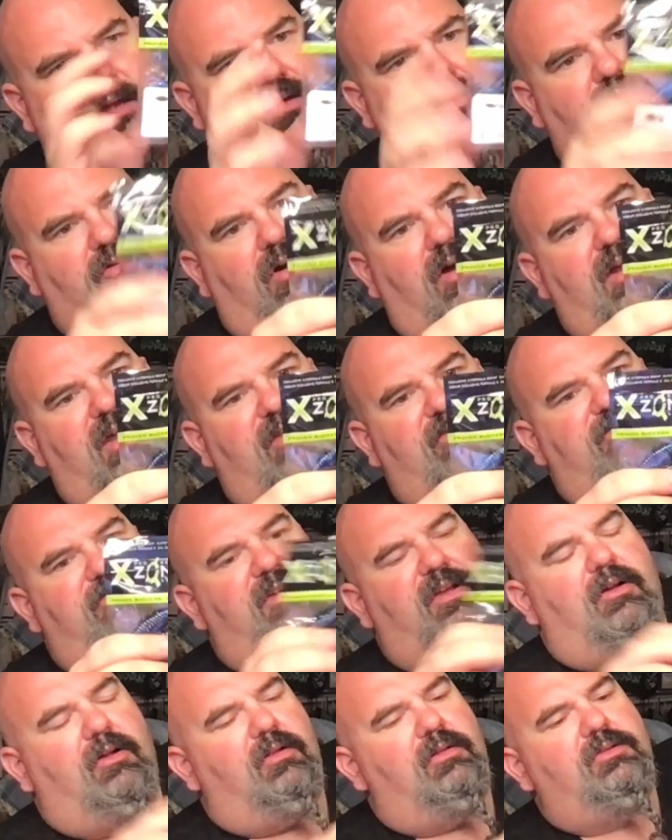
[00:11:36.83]
crawdad
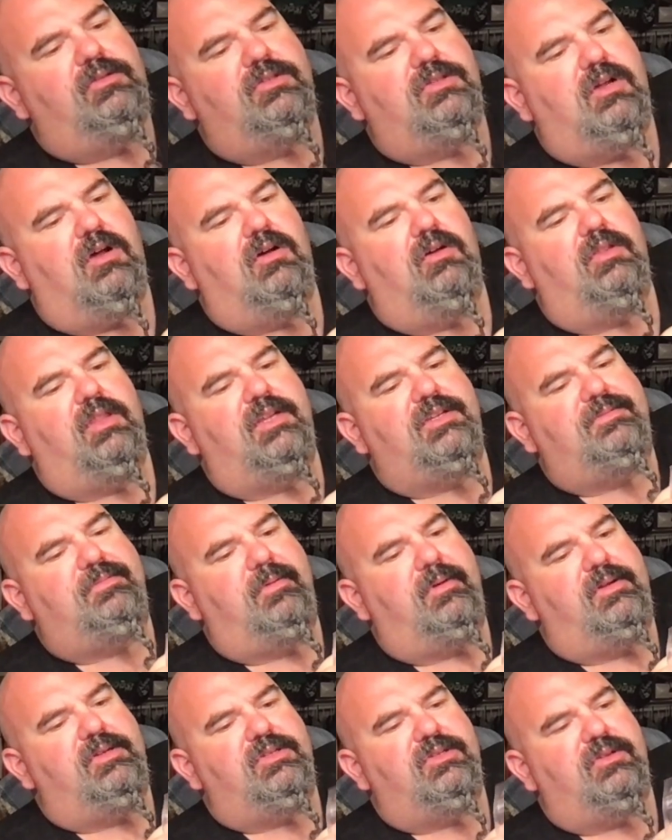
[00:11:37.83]
feel, so that's
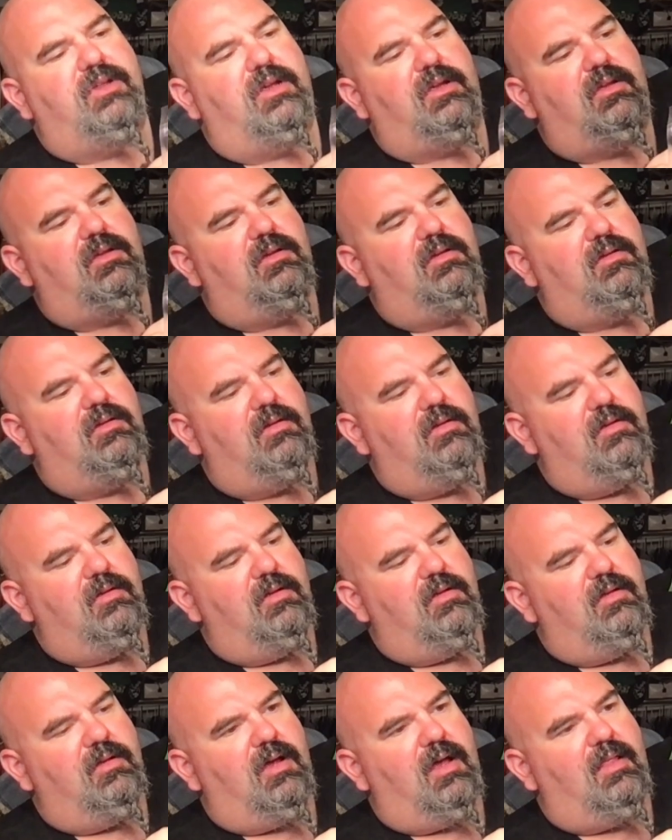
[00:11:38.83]
pretty slick.
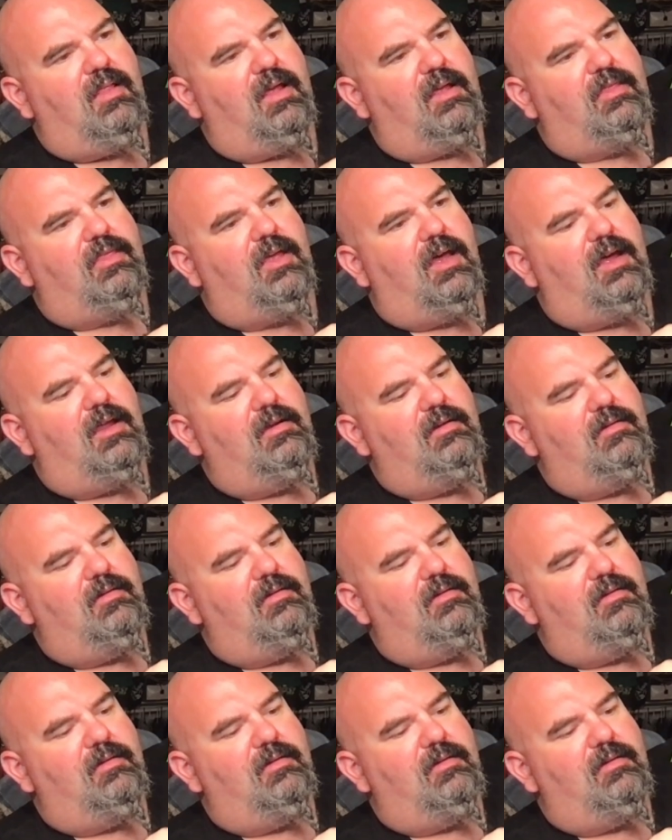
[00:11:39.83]
I like that.